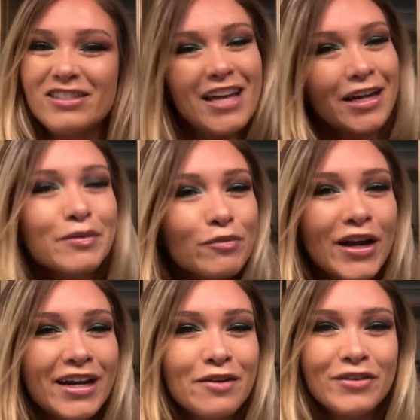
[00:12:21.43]
just take a
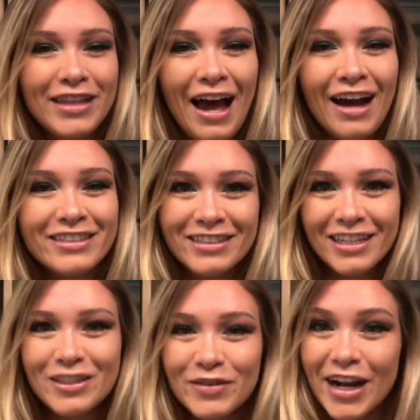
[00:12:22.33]
break and relax, and
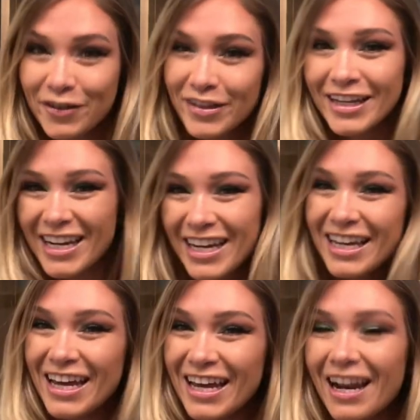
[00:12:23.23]
that's what I really
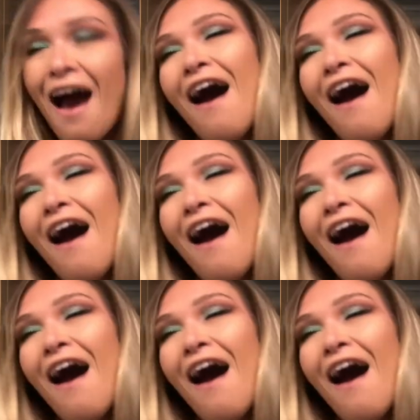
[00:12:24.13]
needed.